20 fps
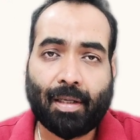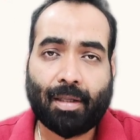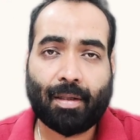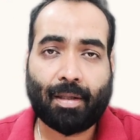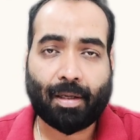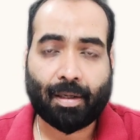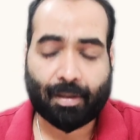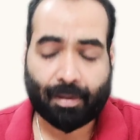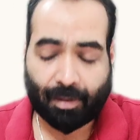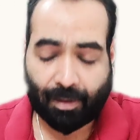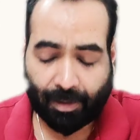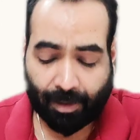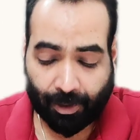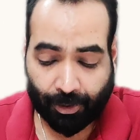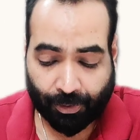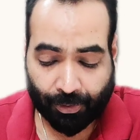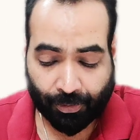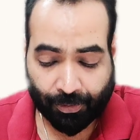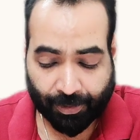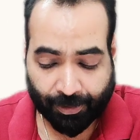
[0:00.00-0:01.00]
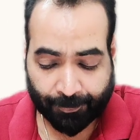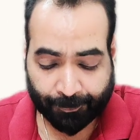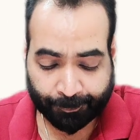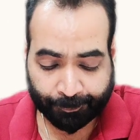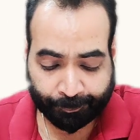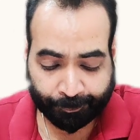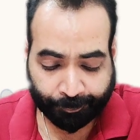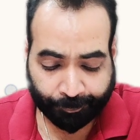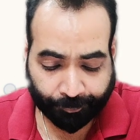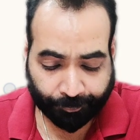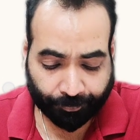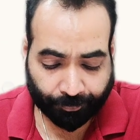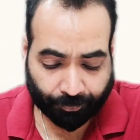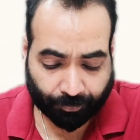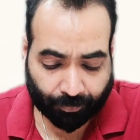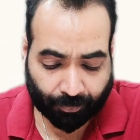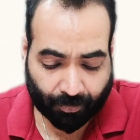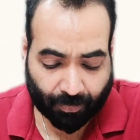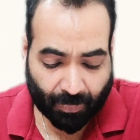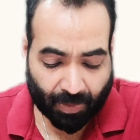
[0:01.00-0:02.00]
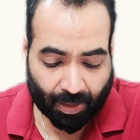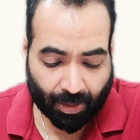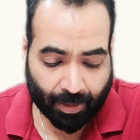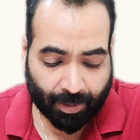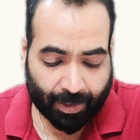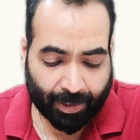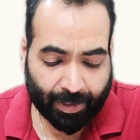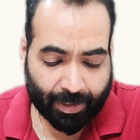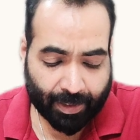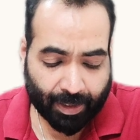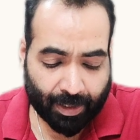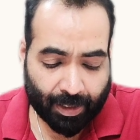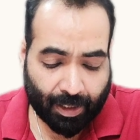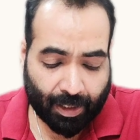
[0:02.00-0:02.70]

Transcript: the ratios, right?